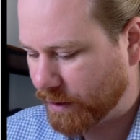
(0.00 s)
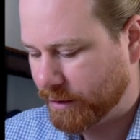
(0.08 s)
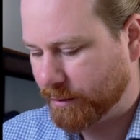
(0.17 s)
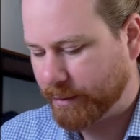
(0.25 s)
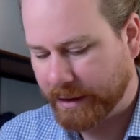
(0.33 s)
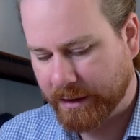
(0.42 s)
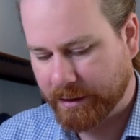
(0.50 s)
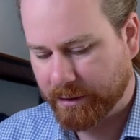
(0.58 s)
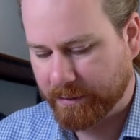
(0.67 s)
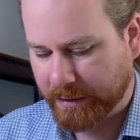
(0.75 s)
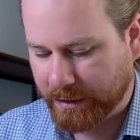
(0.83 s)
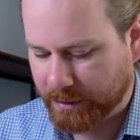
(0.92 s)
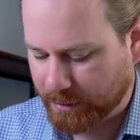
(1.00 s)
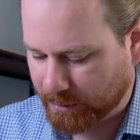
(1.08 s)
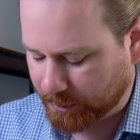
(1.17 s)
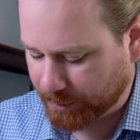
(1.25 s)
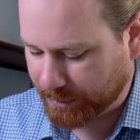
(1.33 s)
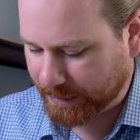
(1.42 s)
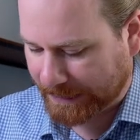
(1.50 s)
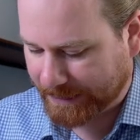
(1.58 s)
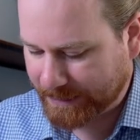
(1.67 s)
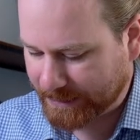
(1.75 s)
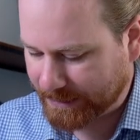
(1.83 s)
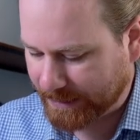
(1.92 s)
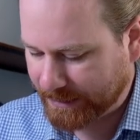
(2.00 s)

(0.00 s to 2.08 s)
and the pH of each solution is